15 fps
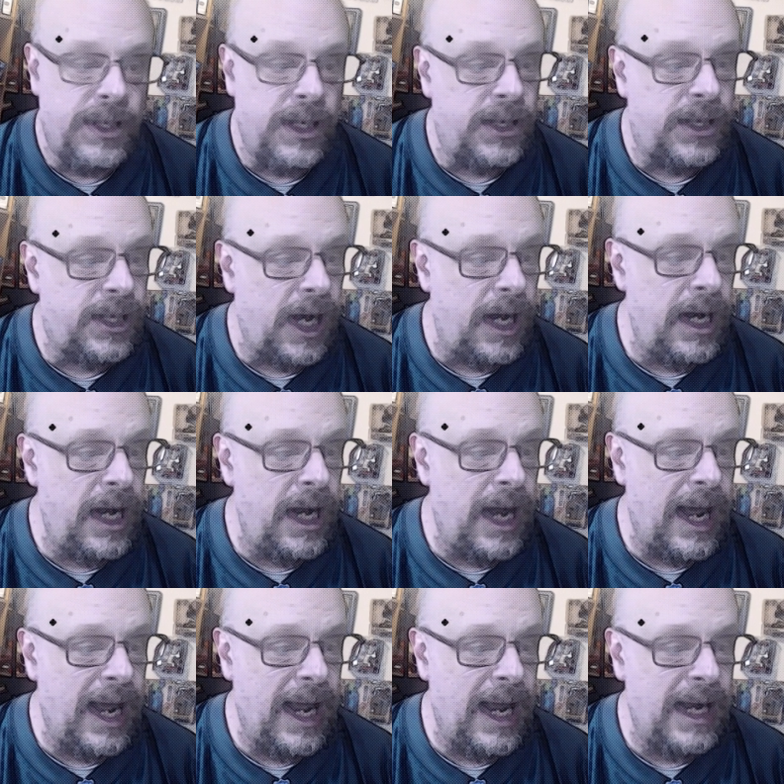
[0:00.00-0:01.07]
The
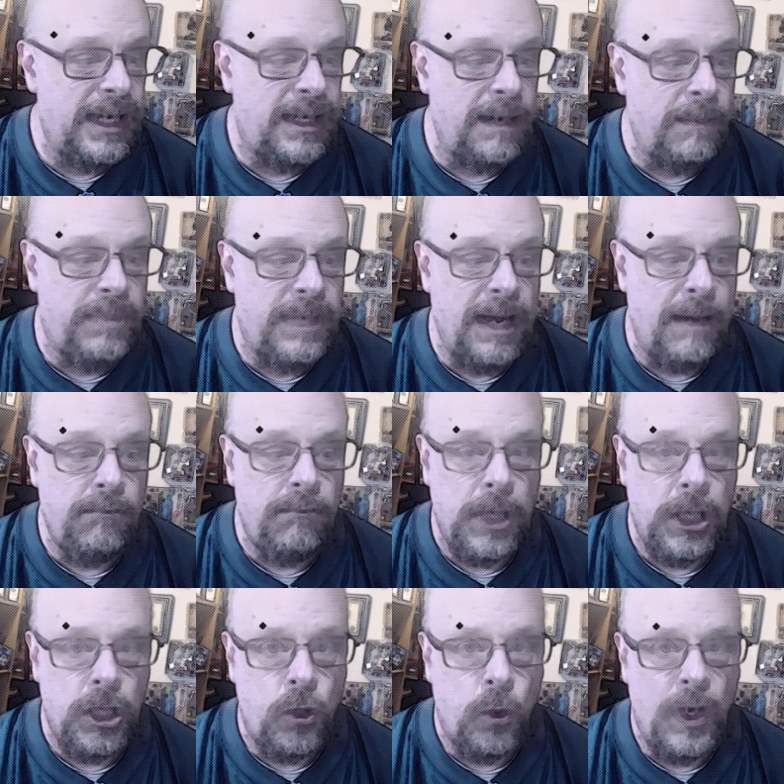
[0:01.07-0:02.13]
Sunday,
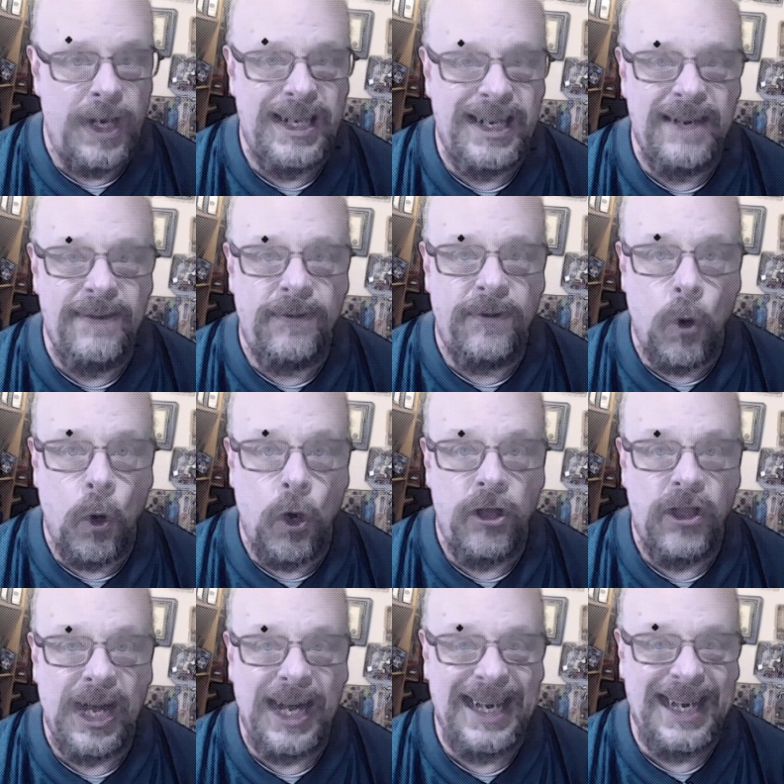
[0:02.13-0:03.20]
September
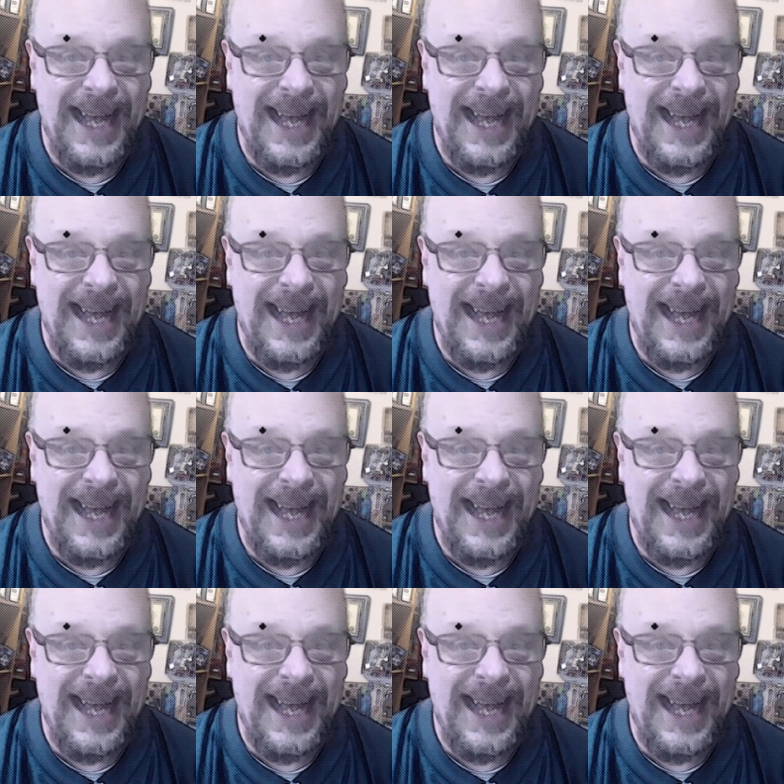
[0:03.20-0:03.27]
24th